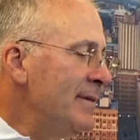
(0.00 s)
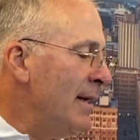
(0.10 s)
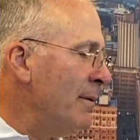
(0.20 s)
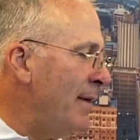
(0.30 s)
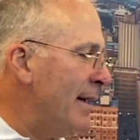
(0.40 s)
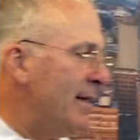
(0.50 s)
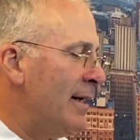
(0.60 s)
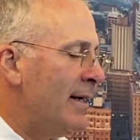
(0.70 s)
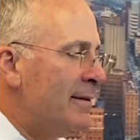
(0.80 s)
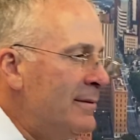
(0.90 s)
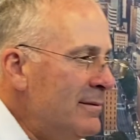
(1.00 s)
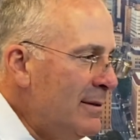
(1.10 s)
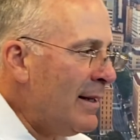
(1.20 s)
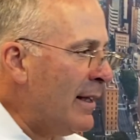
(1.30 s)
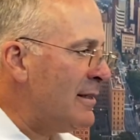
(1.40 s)
you know, we've had, uh,
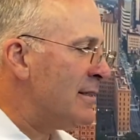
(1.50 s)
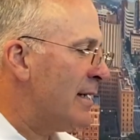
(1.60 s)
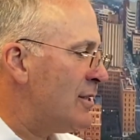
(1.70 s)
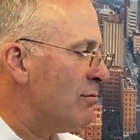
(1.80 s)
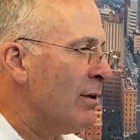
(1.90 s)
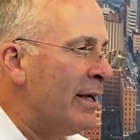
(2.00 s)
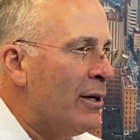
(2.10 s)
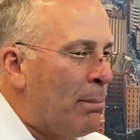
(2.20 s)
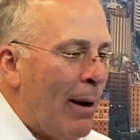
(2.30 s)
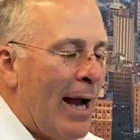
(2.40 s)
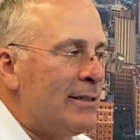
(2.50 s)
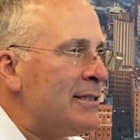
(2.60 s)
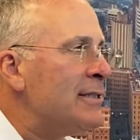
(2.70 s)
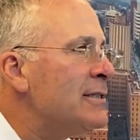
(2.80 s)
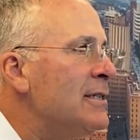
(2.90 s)
I think, six really good
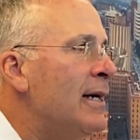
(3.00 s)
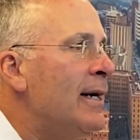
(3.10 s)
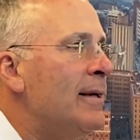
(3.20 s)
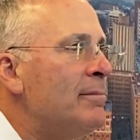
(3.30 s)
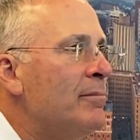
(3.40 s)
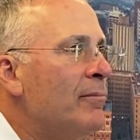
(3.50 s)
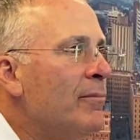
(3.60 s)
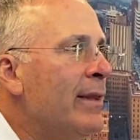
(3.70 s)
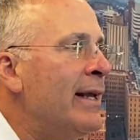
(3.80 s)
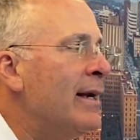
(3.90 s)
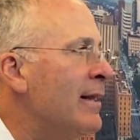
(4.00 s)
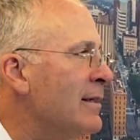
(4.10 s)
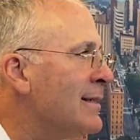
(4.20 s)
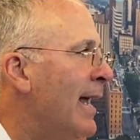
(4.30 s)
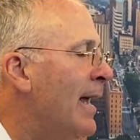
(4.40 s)
practices um, leading into
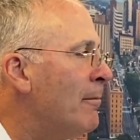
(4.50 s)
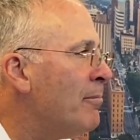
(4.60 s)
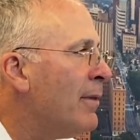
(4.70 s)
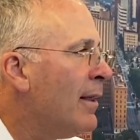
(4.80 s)
this game.